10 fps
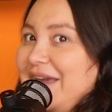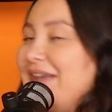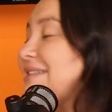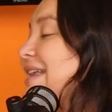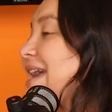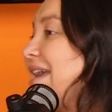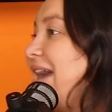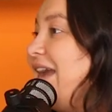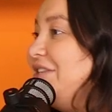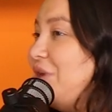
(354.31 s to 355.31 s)
is like,
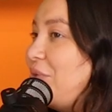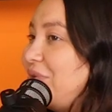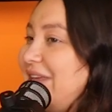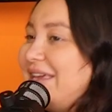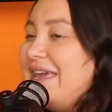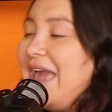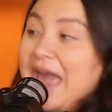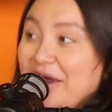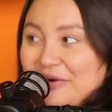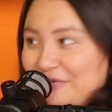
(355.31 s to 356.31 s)
I don't really
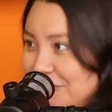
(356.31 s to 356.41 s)
care